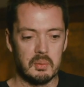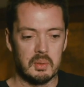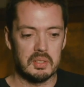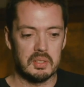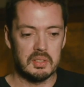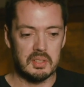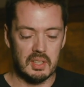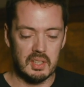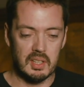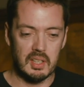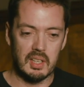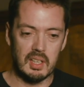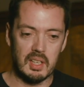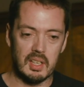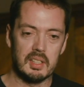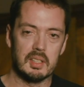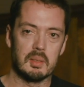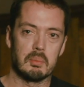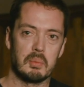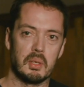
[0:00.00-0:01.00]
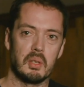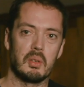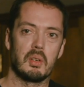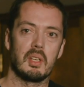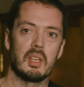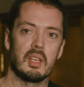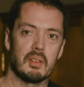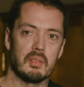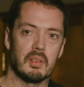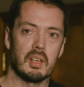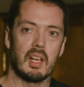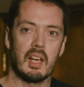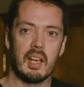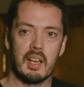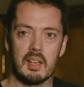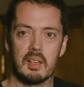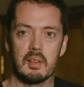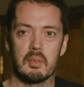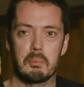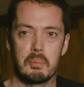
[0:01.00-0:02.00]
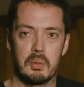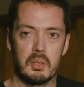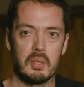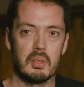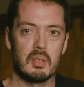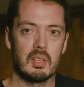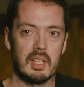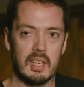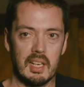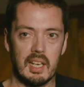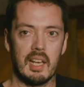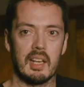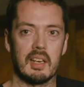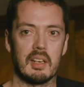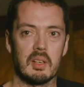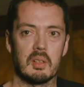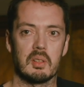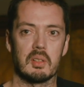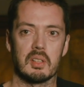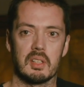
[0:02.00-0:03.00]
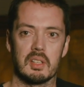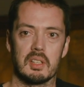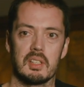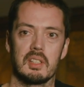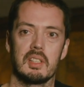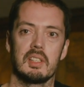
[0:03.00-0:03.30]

was to highlight the beauty of a purely analog